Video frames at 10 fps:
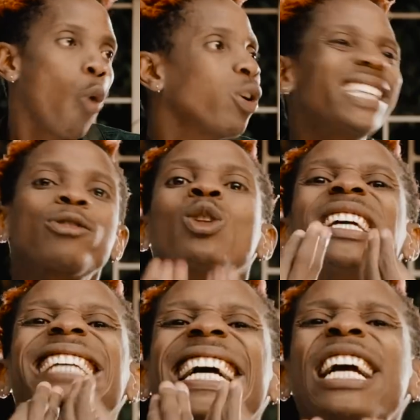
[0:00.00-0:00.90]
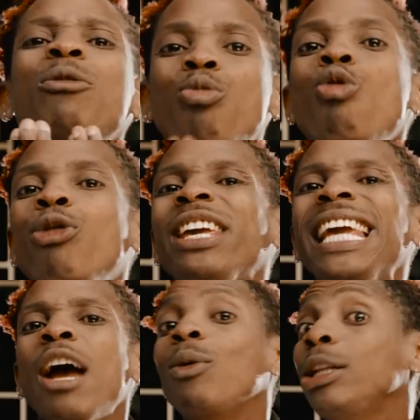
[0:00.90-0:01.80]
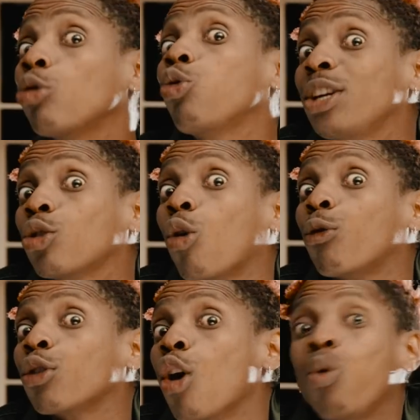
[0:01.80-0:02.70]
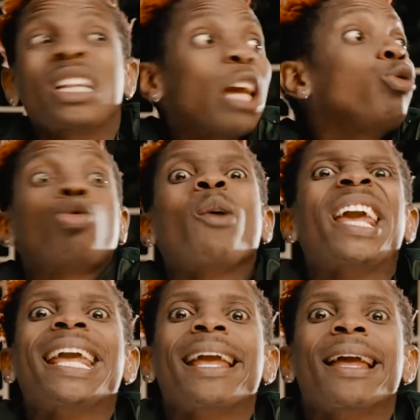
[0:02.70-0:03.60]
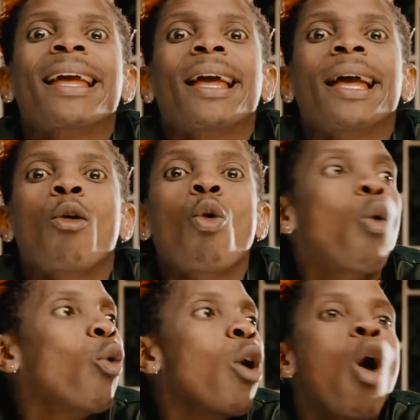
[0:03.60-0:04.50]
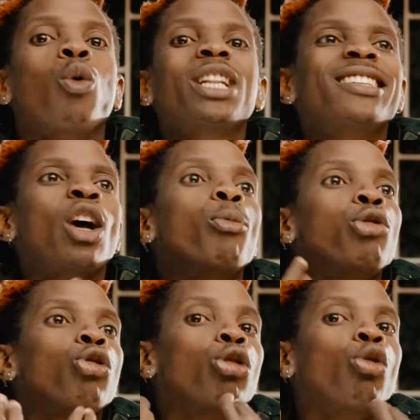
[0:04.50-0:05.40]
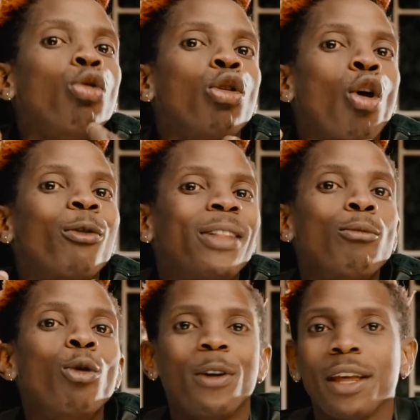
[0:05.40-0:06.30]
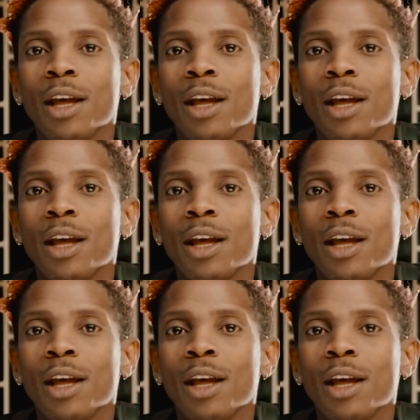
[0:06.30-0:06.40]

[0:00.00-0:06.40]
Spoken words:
What is a Nigerian movie without witchcraft? What are you doing? What is the Omyololo of the movie?